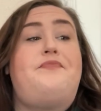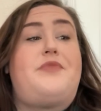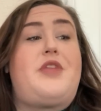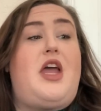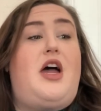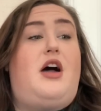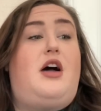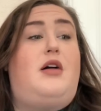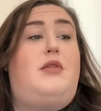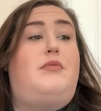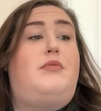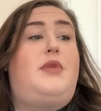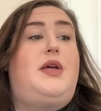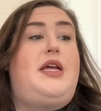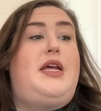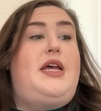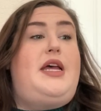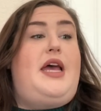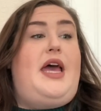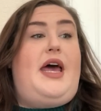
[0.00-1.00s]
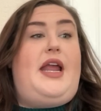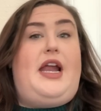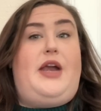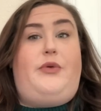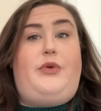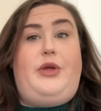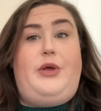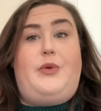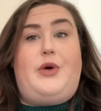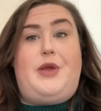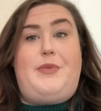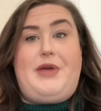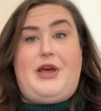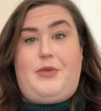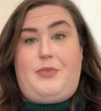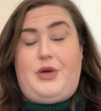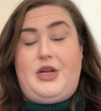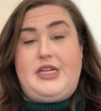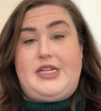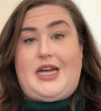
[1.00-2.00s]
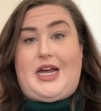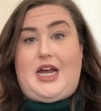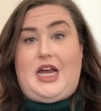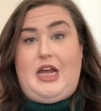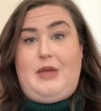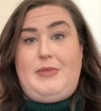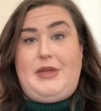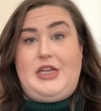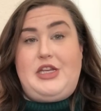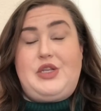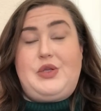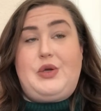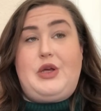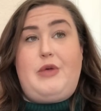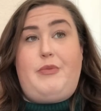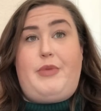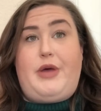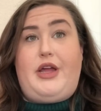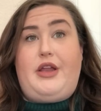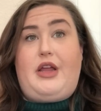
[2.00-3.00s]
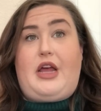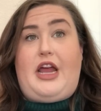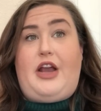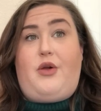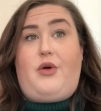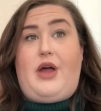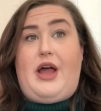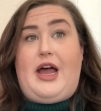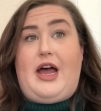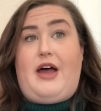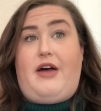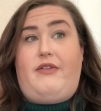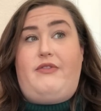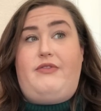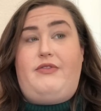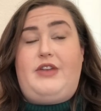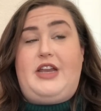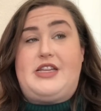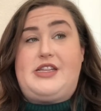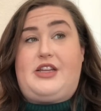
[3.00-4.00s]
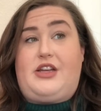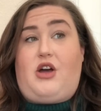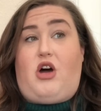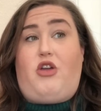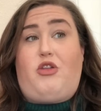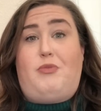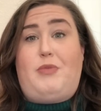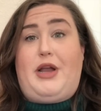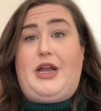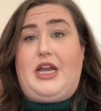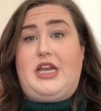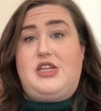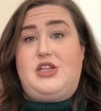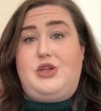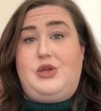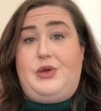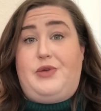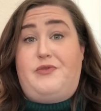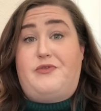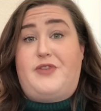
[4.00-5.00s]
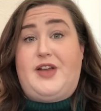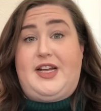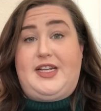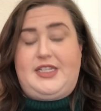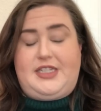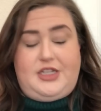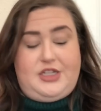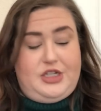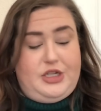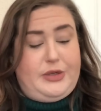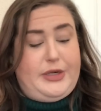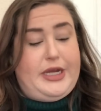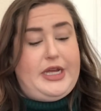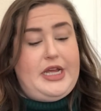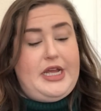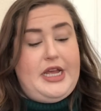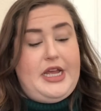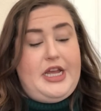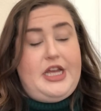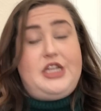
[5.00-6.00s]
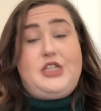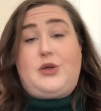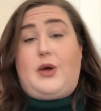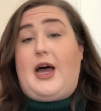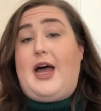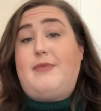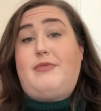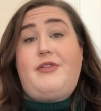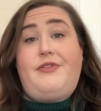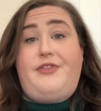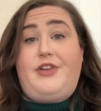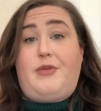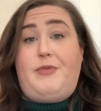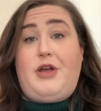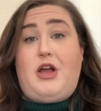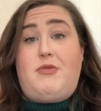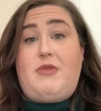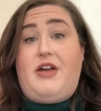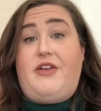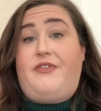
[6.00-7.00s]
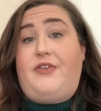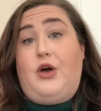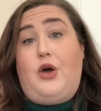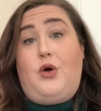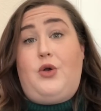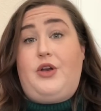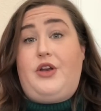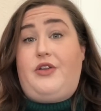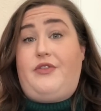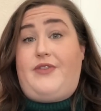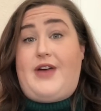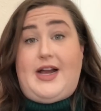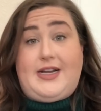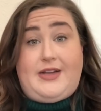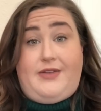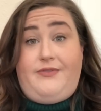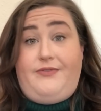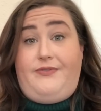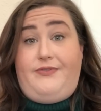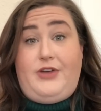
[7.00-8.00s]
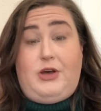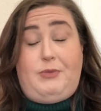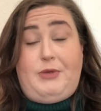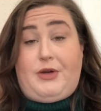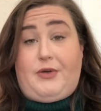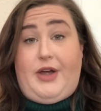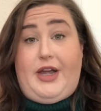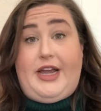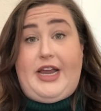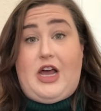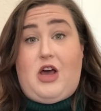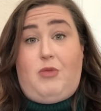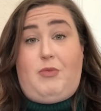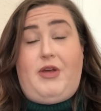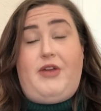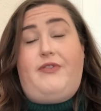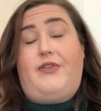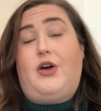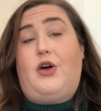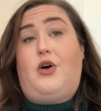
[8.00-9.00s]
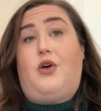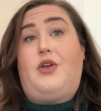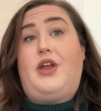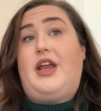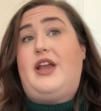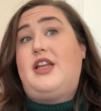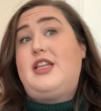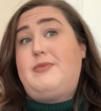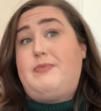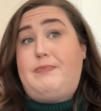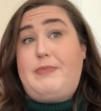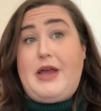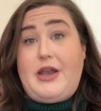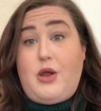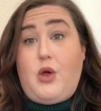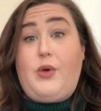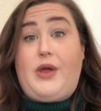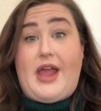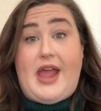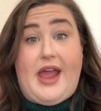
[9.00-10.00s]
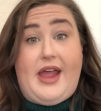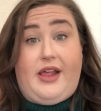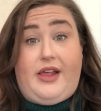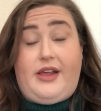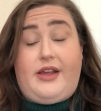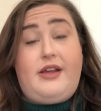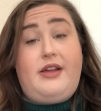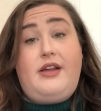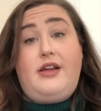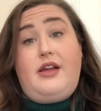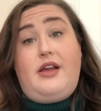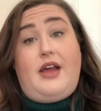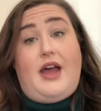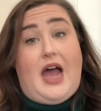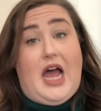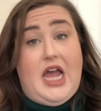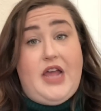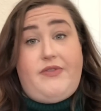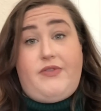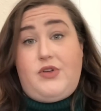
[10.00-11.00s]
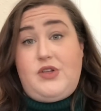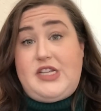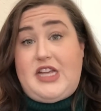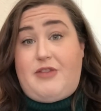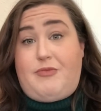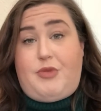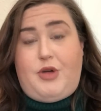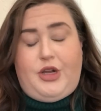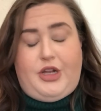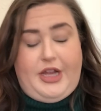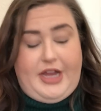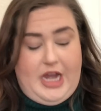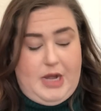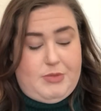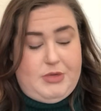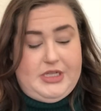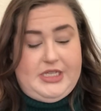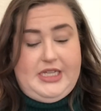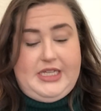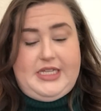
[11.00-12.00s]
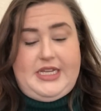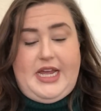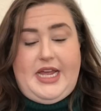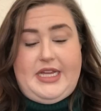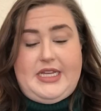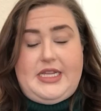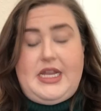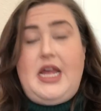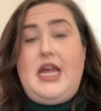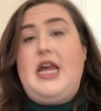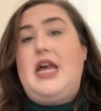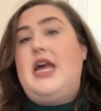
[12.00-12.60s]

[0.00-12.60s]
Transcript: and I really want to be able to put time into it, but I don't have necessarily all the money to invest into it. So I've been filming on my phone, and in fact I'm filming right now on my phone, and it's been okay. Like, iPhones have pretty good cameras these days,